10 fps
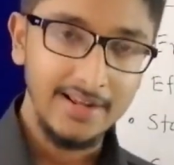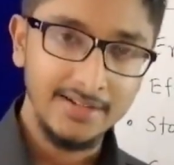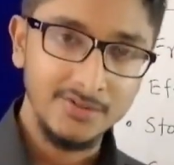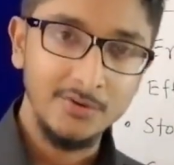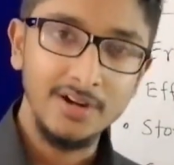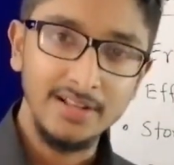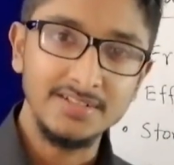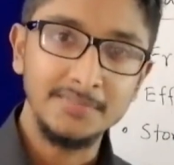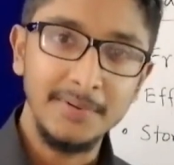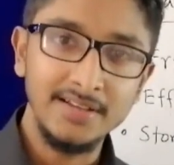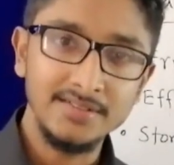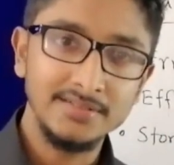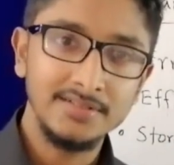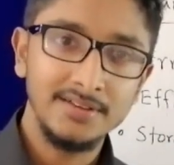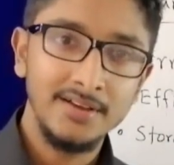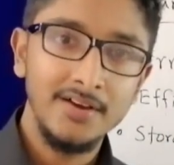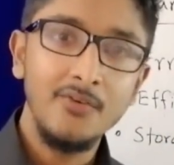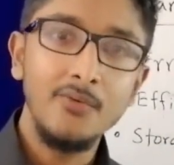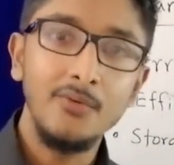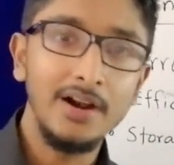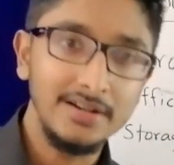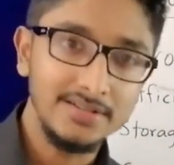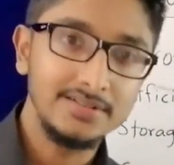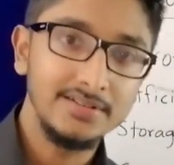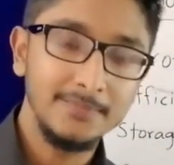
takes only the space once.